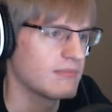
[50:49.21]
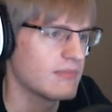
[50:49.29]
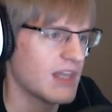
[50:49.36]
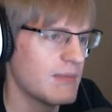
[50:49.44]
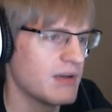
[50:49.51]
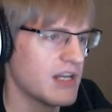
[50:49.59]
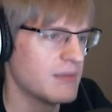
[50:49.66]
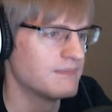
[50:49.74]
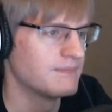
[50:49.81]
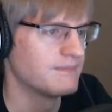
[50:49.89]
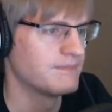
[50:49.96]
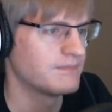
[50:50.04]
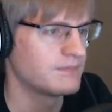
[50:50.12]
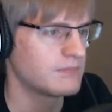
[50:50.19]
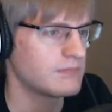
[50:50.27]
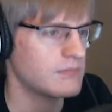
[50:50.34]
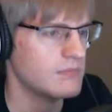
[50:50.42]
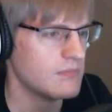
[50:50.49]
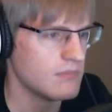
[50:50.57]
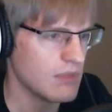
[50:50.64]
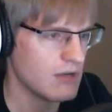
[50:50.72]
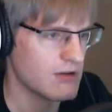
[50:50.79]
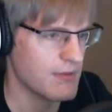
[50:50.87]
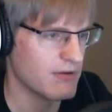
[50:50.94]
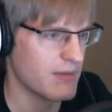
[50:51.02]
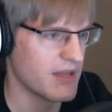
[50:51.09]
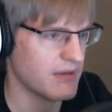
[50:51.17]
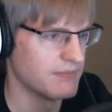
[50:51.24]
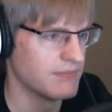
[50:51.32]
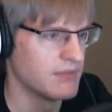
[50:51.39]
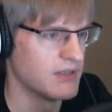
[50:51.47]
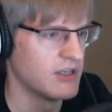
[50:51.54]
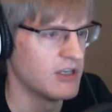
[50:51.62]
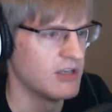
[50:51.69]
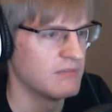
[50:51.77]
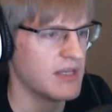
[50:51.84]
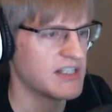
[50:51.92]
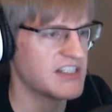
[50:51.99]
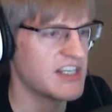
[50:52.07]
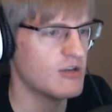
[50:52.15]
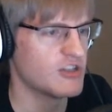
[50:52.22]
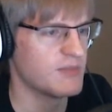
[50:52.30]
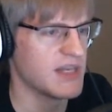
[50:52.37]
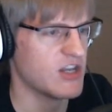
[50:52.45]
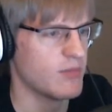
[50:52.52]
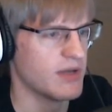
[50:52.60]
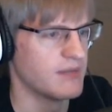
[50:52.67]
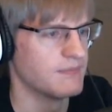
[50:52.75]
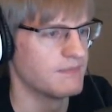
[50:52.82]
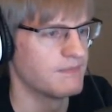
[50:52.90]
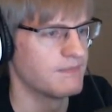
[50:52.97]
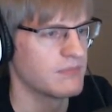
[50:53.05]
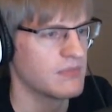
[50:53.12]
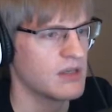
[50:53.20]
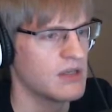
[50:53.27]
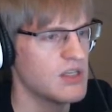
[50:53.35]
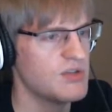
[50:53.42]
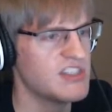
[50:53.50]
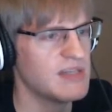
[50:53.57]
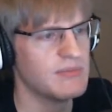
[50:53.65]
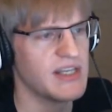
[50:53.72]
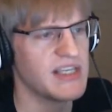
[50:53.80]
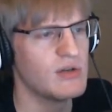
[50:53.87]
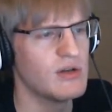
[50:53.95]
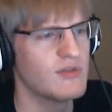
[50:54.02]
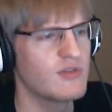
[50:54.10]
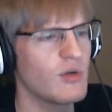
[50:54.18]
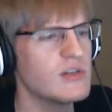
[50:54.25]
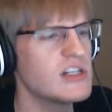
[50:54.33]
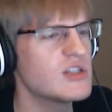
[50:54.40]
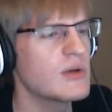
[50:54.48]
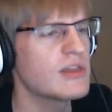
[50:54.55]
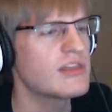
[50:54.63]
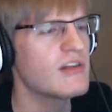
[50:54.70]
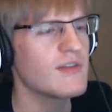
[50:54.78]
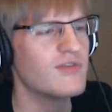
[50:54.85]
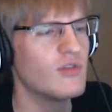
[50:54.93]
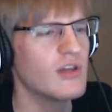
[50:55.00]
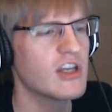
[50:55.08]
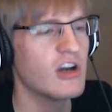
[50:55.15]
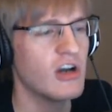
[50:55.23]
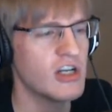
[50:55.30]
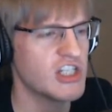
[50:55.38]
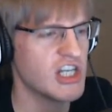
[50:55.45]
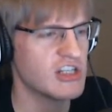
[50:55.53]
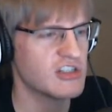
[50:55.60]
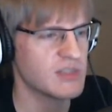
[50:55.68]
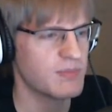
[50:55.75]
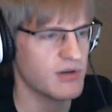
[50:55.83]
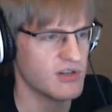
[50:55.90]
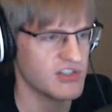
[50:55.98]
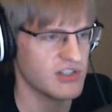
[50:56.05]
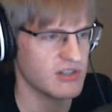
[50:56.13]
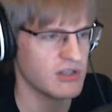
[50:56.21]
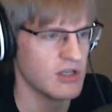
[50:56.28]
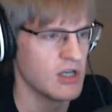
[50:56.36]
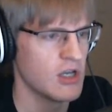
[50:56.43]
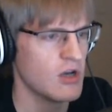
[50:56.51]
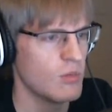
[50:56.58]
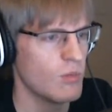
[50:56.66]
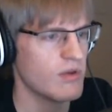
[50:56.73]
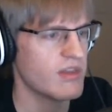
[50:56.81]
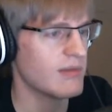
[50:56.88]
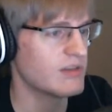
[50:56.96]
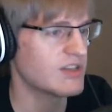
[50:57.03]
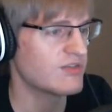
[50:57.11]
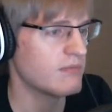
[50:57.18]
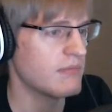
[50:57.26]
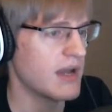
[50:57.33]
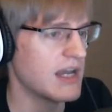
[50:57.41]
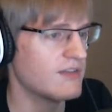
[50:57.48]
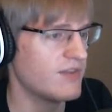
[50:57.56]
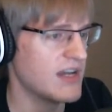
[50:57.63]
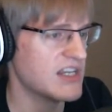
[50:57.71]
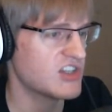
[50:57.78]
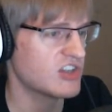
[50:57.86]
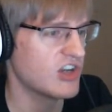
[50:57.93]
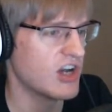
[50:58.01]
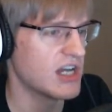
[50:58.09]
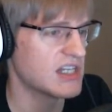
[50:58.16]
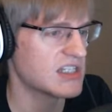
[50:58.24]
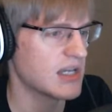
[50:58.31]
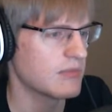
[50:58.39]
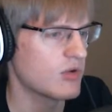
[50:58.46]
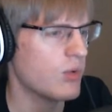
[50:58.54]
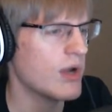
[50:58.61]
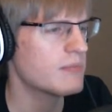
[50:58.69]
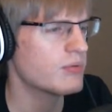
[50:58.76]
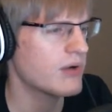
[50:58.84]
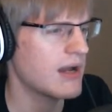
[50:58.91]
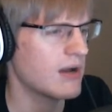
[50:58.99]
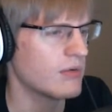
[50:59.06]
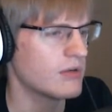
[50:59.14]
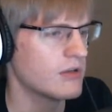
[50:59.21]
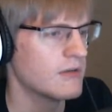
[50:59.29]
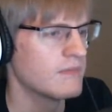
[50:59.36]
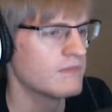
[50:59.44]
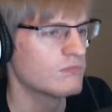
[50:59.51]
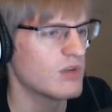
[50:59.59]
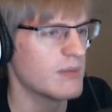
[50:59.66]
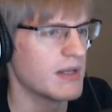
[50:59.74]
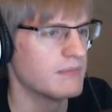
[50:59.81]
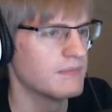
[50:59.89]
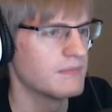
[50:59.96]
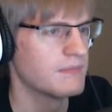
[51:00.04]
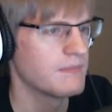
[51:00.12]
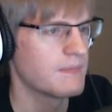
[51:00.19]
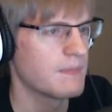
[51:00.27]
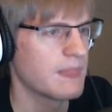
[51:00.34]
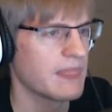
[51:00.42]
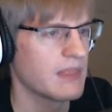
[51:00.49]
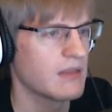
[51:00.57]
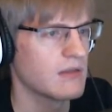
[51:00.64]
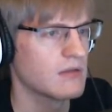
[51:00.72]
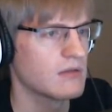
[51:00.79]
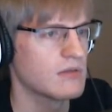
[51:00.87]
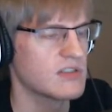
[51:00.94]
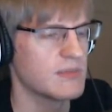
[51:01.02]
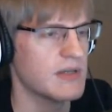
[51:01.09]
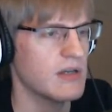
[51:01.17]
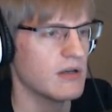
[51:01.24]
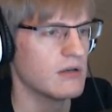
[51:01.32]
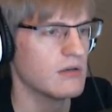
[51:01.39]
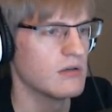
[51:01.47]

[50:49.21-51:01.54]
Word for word: Hey, buddy. Ribbit, ribbit. Excuse me, human. You seem like you have grown into a thoughtful and conscientious person. Whether that was from my advice or not, I'm quite proud. Ribbit. It's up here.